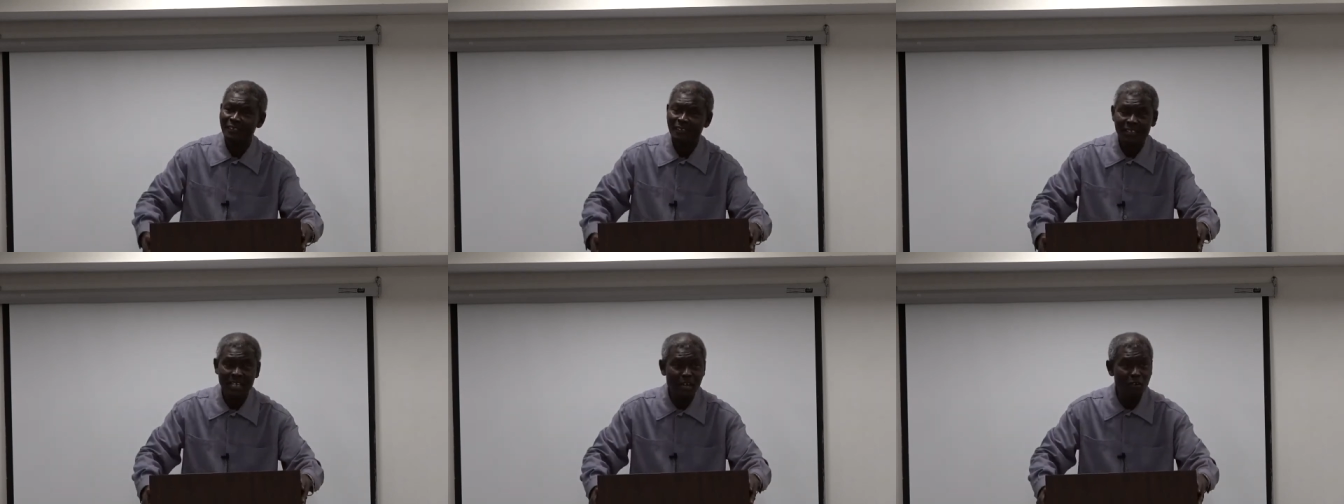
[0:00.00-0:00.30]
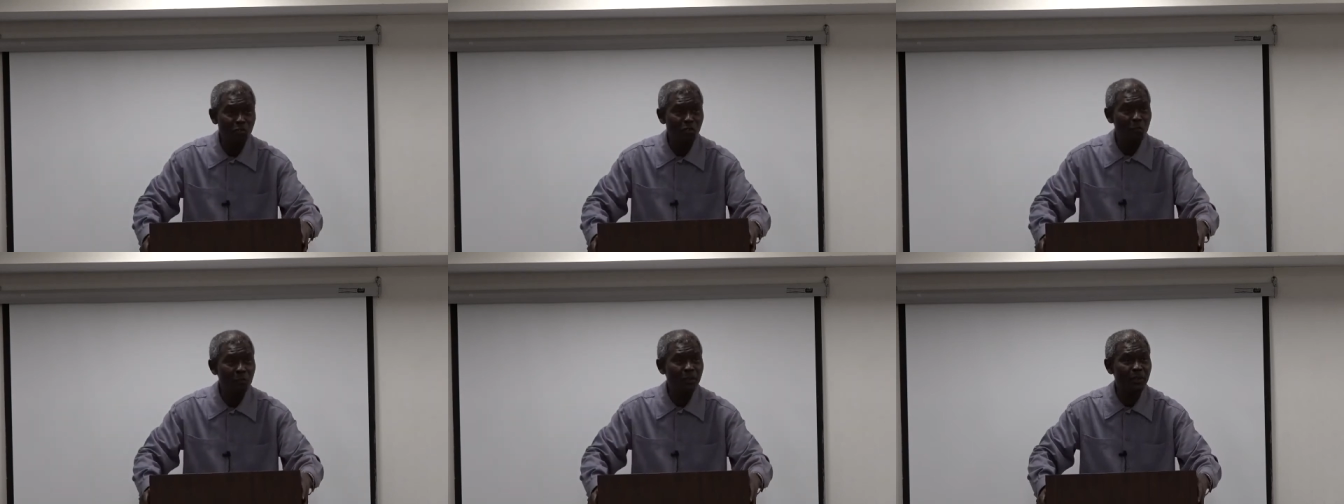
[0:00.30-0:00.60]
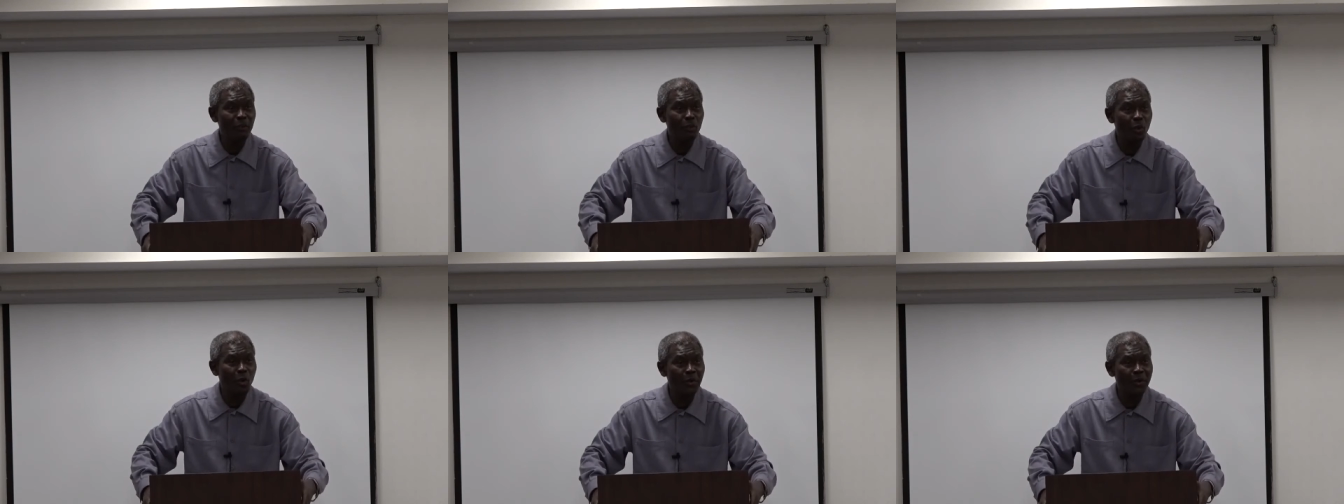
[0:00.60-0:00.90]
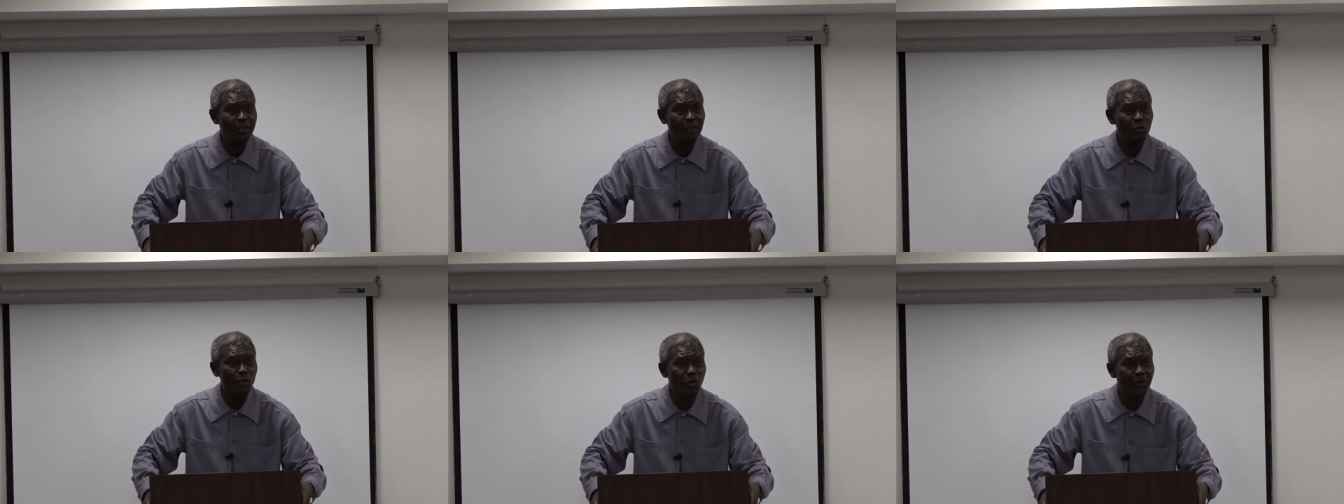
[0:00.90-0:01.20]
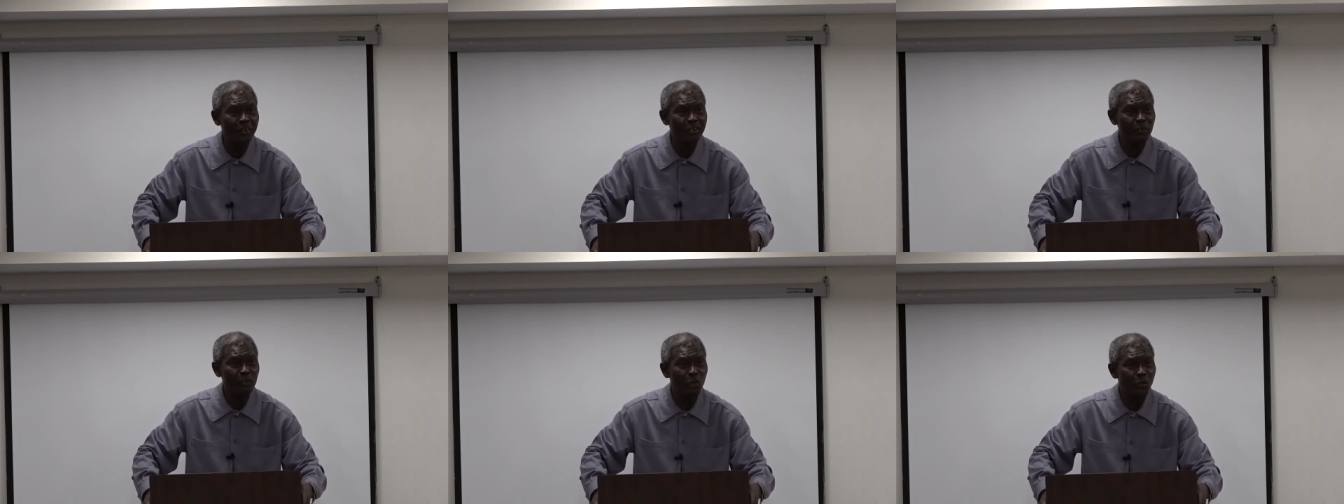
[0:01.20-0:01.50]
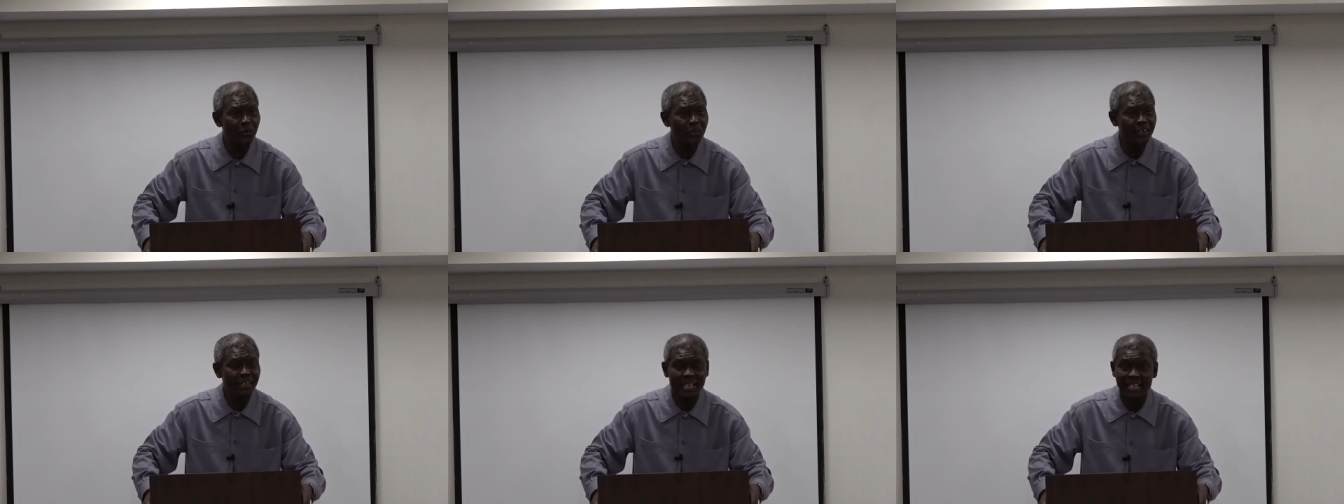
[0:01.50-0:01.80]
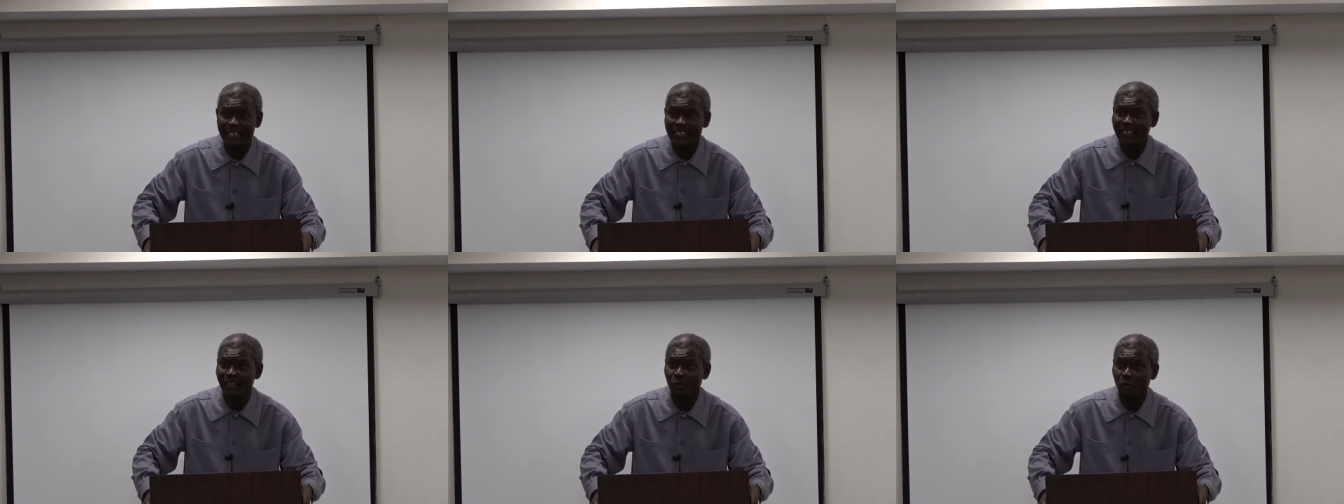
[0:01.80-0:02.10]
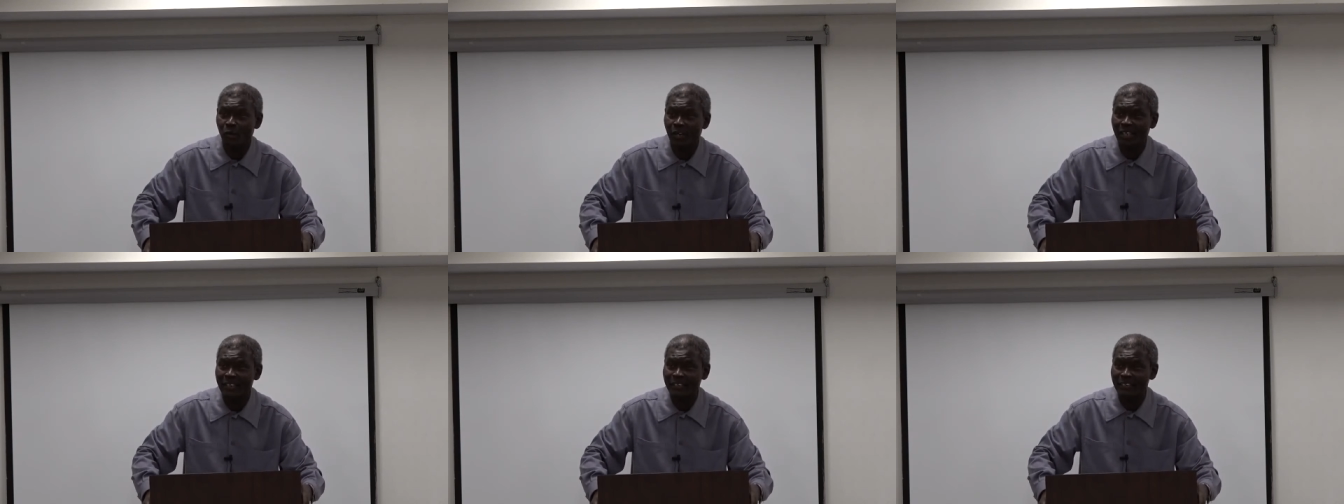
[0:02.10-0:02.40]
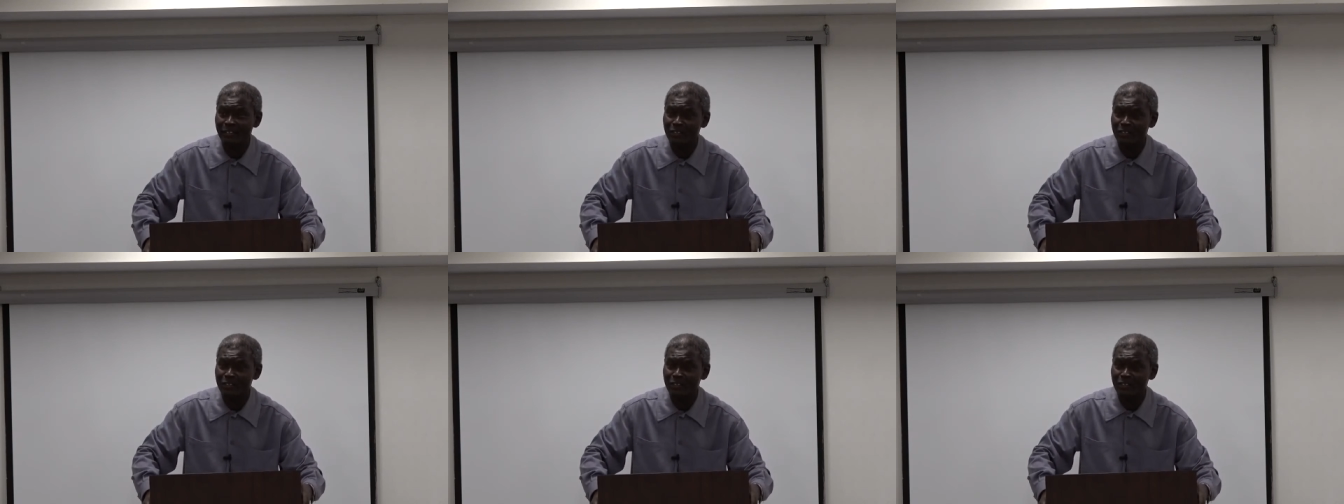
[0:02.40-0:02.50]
And we've been going, and the world